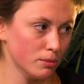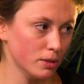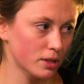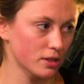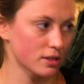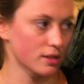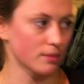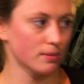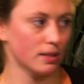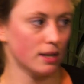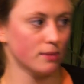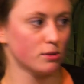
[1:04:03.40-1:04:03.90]
because
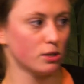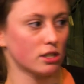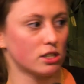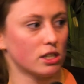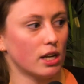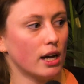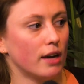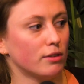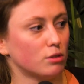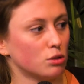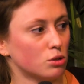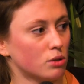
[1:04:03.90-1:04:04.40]
sometimes you
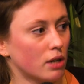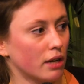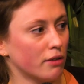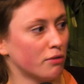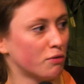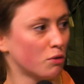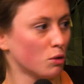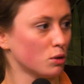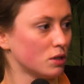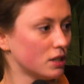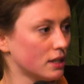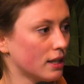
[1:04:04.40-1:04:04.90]
actually have to drive
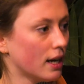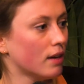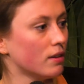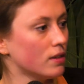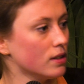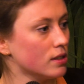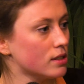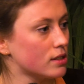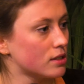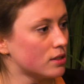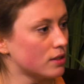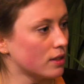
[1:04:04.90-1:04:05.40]
14
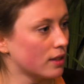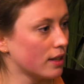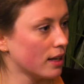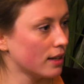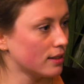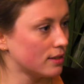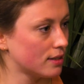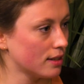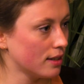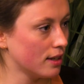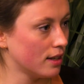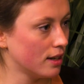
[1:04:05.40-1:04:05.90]
hours to
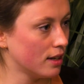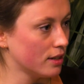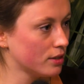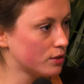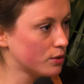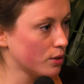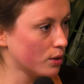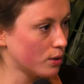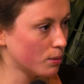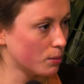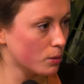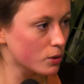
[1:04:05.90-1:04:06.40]
get uh,
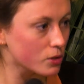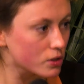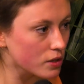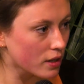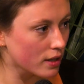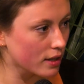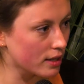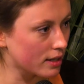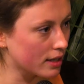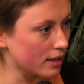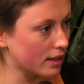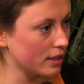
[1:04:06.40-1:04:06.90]
to an abortion
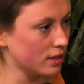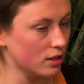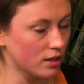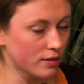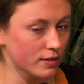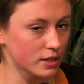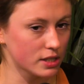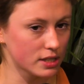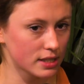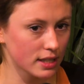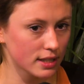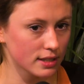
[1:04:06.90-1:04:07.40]
clinic in
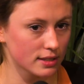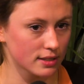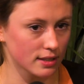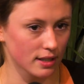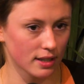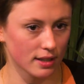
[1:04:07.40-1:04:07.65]
another state,